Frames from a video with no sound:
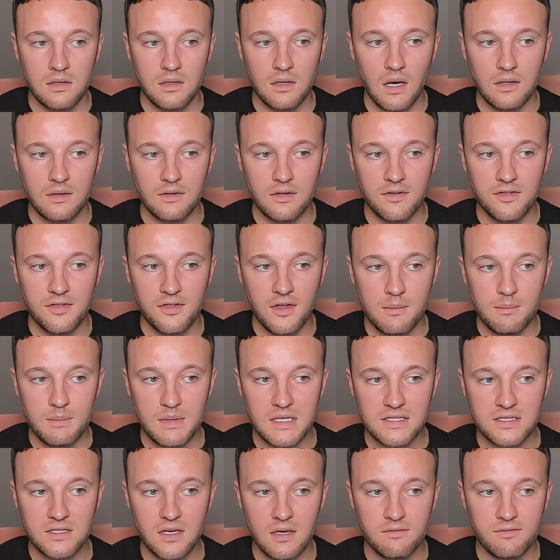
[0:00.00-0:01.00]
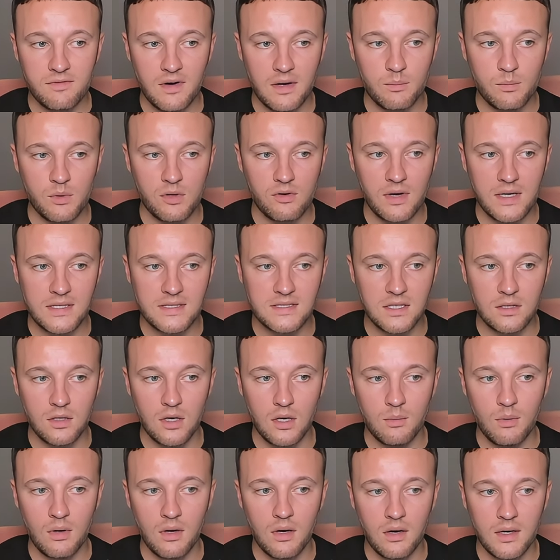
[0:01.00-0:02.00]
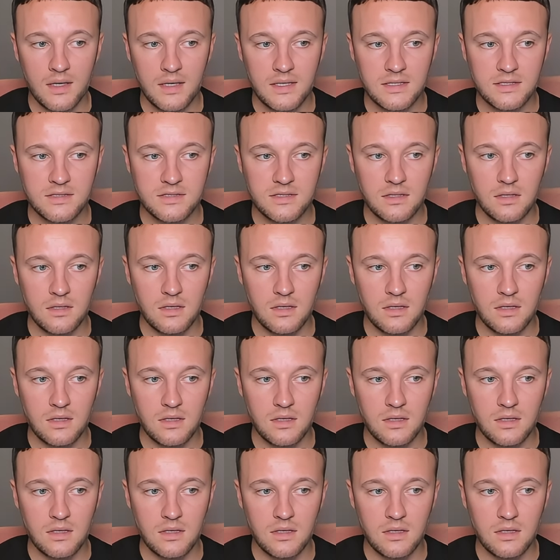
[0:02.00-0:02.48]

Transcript: on the 30-minute time frame, we're creating lower highs,